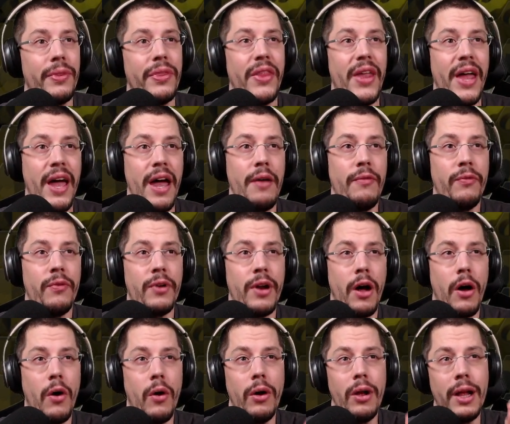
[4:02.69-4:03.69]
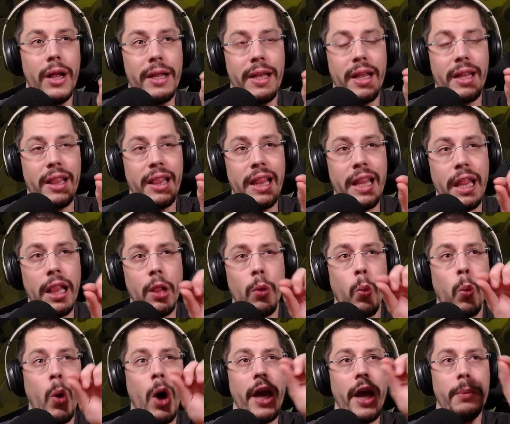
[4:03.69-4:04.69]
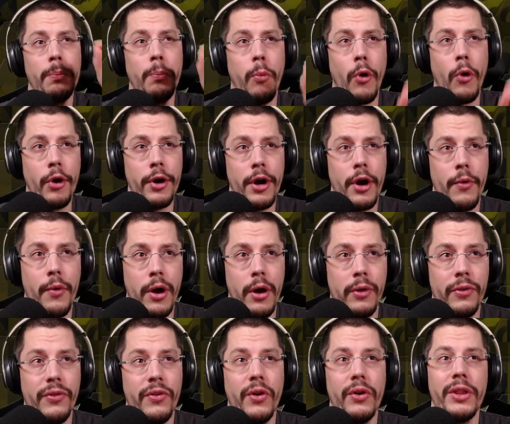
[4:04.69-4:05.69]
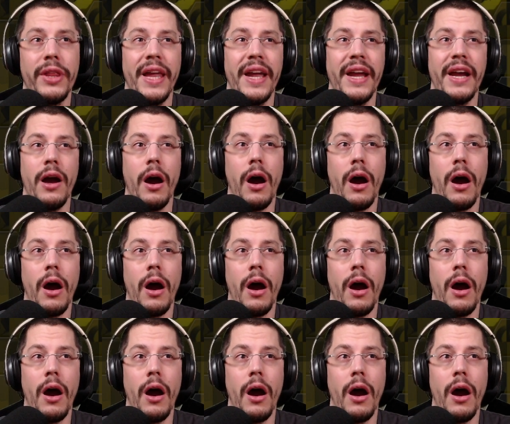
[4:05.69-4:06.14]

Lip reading: they have now that little white border around, so they